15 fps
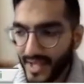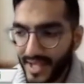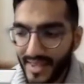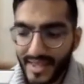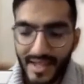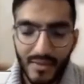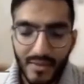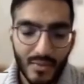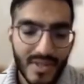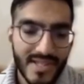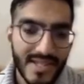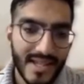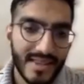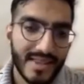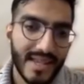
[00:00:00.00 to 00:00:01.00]
And then we
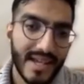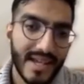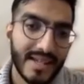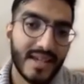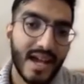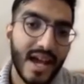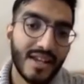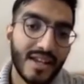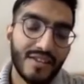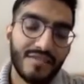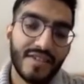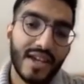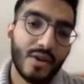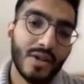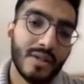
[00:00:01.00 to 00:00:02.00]
said that the alif
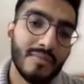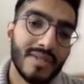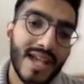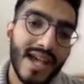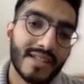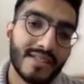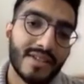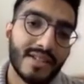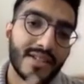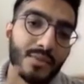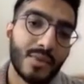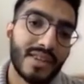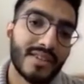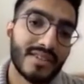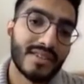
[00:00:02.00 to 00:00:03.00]
can only be
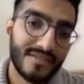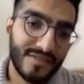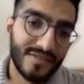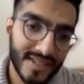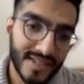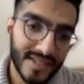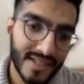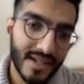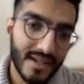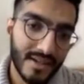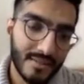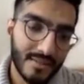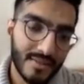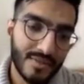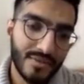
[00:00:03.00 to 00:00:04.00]
activated when there's a
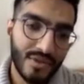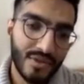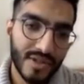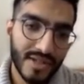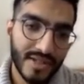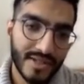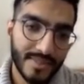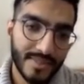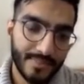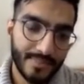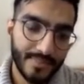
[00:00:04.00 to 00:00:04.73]
fatha before it.